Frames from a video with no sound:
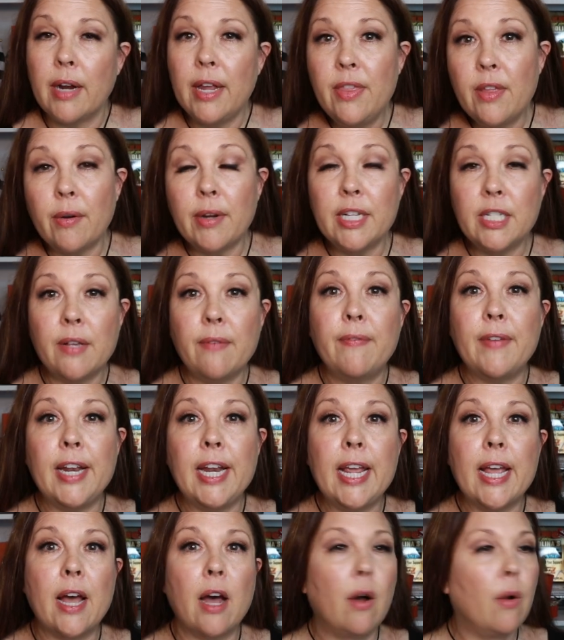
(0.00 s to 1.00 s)
And there is a
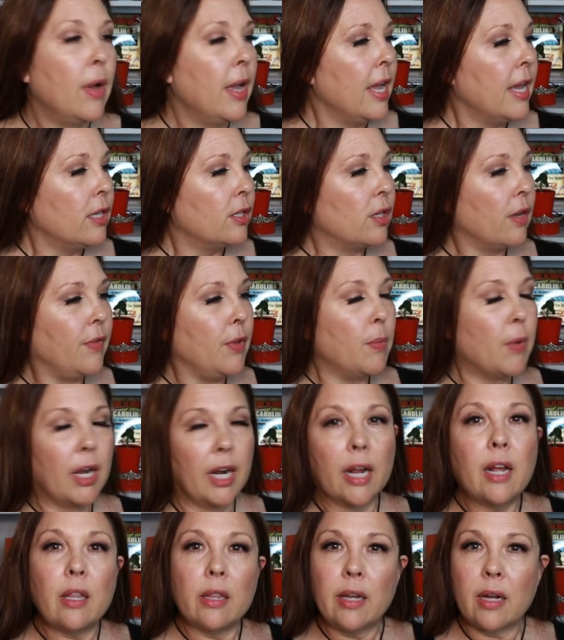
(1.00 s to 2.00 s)
video, so if you
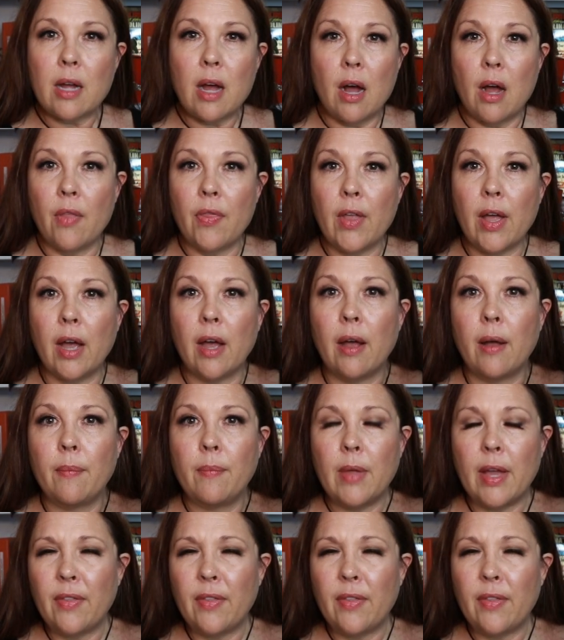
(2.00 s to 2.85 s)
want to click on the,